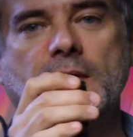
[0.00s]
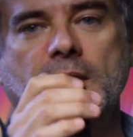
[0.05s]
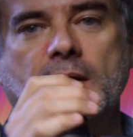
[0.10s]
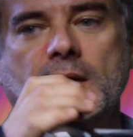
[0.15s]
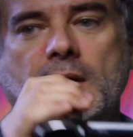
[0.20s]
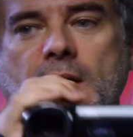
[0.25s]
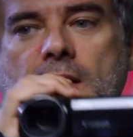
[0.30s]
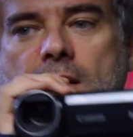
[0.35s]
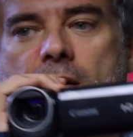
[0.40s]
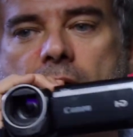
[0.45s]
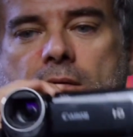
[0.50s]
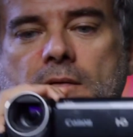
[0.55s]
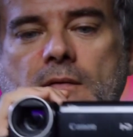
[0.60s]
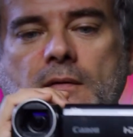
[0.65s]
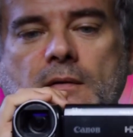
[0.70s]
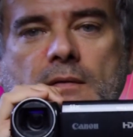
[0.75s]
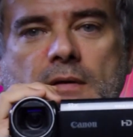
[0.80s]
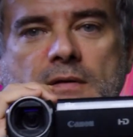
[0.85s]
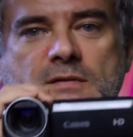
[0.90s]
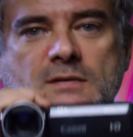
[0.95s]
the
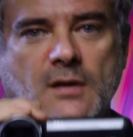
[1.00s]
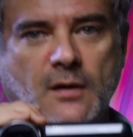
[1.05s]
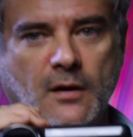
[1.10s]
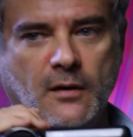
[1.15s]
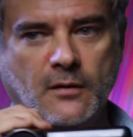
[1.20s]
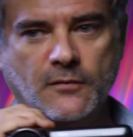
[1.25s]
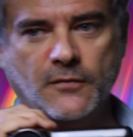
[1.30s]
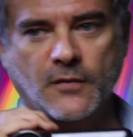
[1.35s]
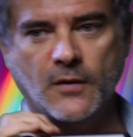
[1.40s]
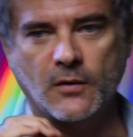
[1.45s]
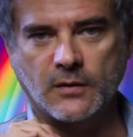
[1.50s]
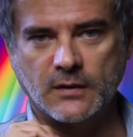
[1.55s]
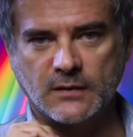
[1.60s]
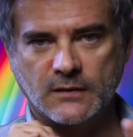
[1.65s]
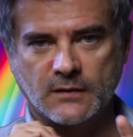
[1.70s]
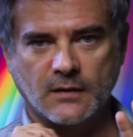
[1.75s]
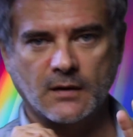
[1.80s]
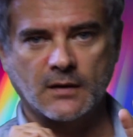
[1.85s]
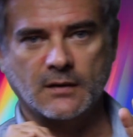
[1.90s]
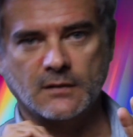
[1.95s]
it's an
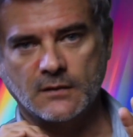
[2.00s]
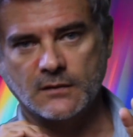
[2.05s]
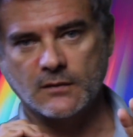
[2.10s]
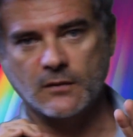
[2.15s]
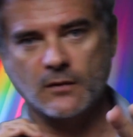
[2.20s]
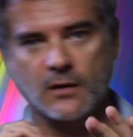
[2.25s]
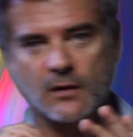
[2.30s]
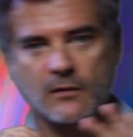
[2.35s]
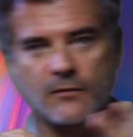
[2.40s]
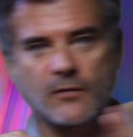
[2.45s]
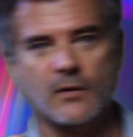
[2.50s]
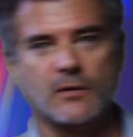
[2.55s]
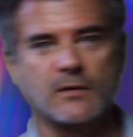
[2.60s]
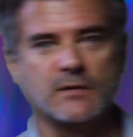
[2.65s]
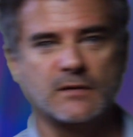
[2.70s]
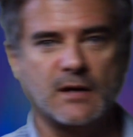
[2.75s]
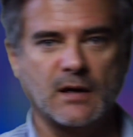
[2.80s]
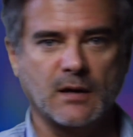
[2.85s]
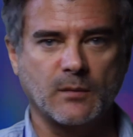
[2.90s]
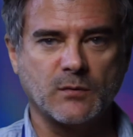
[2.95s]
autofocus lens or
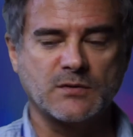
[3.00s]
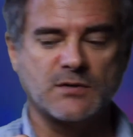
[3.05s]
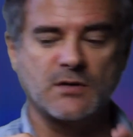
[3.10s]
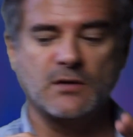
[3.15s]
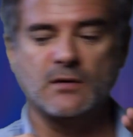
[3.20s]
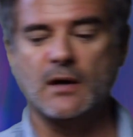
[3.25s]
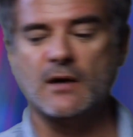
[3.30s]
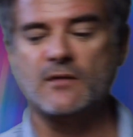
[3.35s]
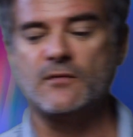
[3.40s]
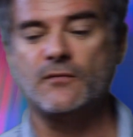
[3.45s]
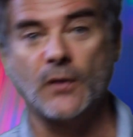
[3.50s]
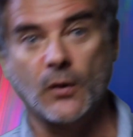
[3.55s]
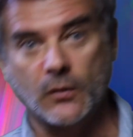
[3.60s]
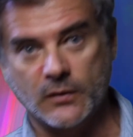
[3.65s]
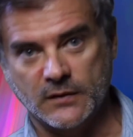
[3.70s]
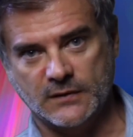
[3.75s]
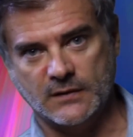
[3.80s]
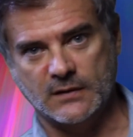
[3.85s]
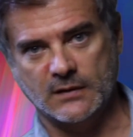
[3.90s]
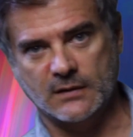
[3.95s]
autofocus camera, so you're not
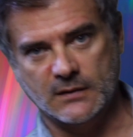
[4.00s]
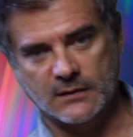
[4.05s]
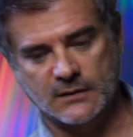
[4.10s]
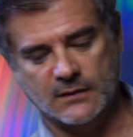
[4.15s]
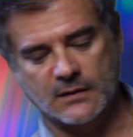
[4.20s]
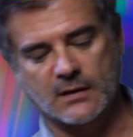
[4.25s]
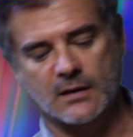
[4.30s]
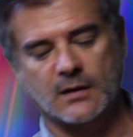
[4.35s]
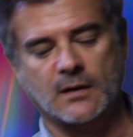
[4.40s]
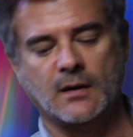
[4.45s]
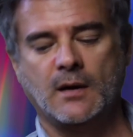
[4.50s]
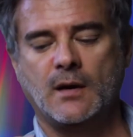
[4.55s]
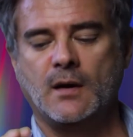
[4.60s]
focusing this thing.